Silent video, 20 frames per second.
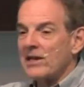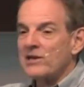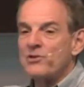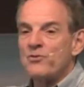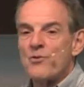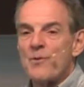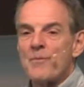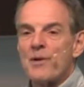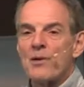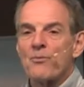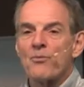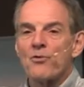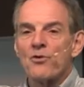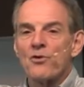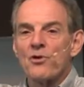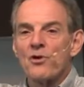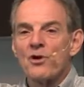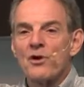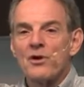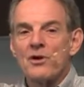and you
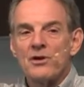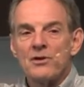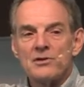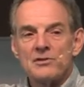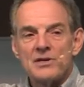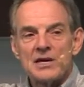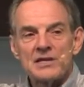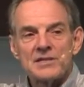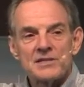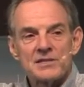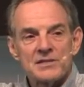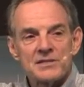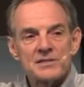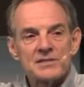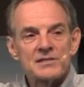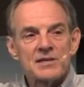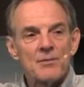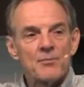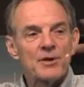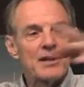remember that
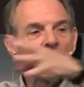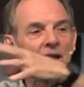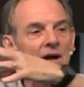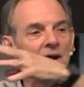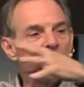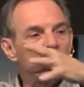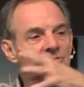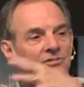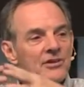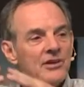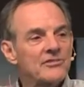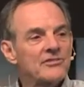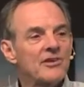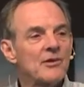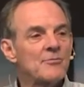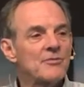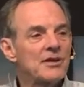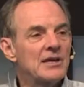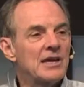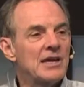somebody else has
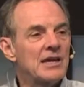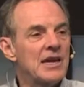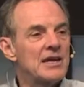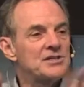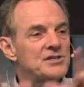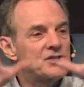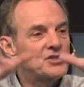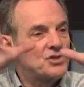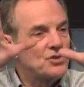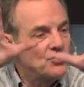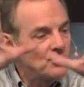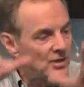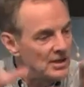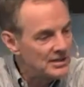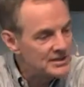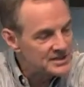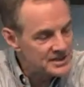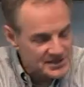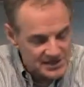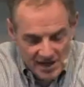something against
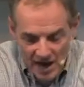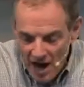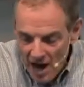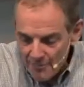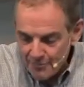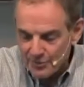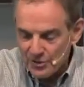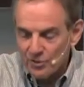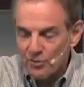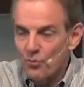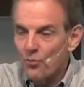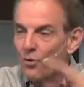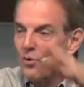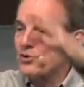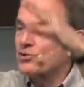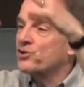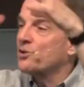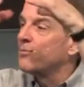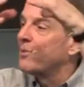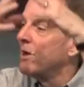you, stop your
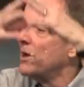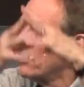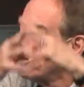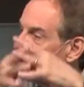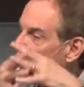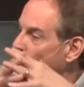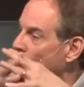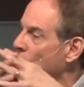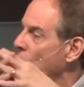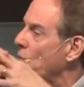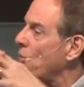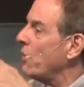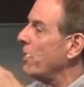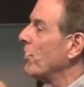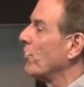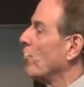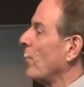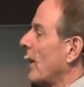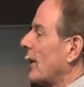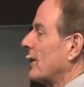worship, go
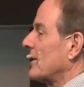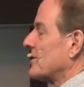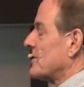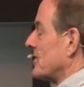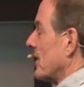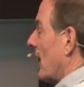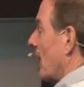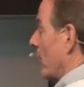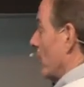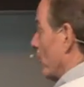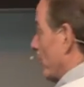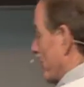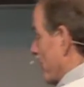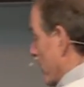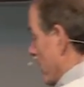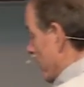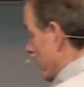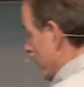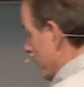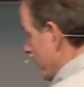reconcile with
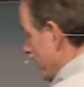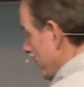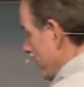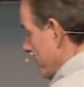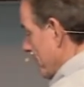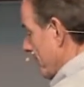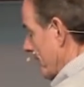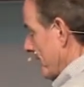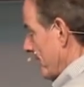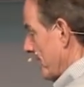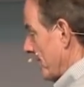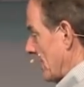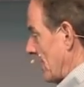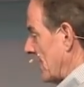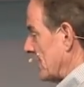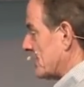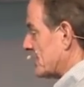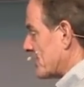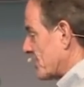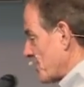them.
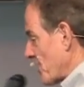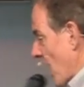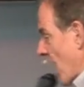It's